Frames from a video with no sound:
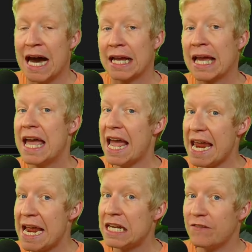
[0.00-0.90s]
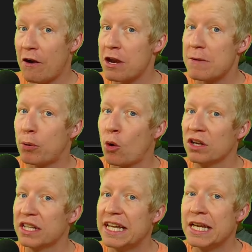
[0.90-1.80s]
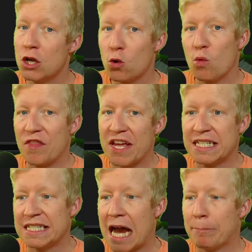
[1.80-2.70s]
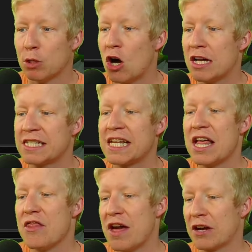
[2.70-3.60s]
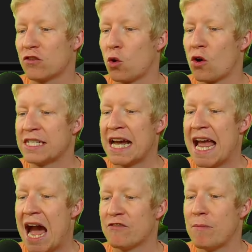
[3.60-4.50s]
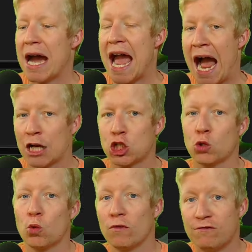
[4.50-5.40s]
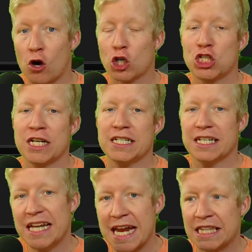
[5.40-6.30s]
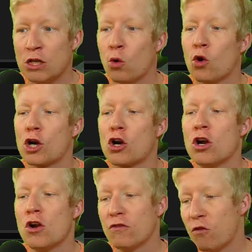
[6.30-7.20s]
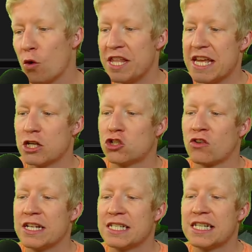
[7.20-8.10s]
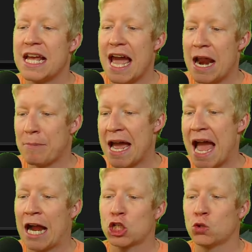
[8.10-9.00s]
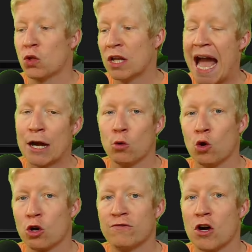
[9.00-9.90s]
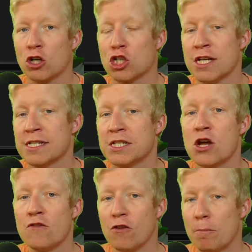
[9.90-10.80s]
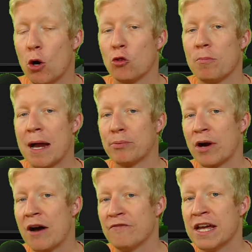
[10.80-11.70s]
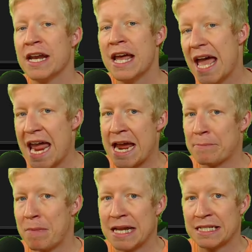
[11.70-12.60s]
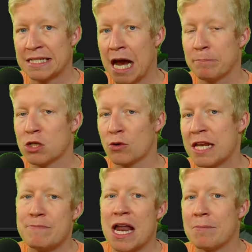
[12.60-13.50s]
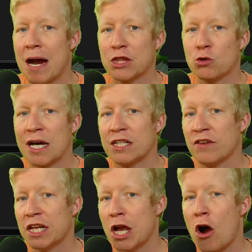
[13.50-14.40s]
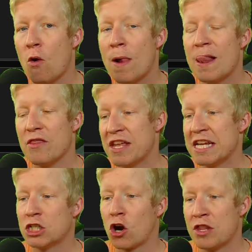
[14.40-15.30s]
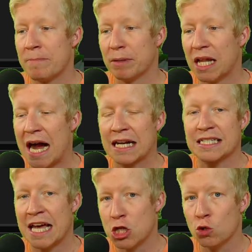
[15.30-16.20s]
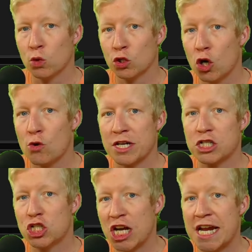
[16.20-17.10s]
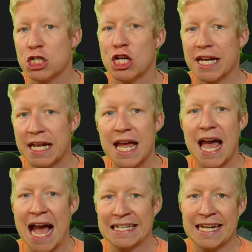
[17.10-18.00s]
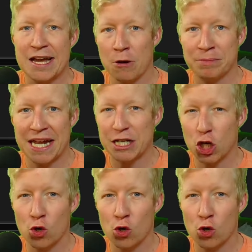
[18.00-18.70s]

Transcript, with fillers: lock and very importantly, with a stop loss. Then, of course, I have my actual function to take the order for the entrance and my actual add order functions for both my profit and my stop. So keep that in mind throughout the video. These are the blocks that you will notice changing as I update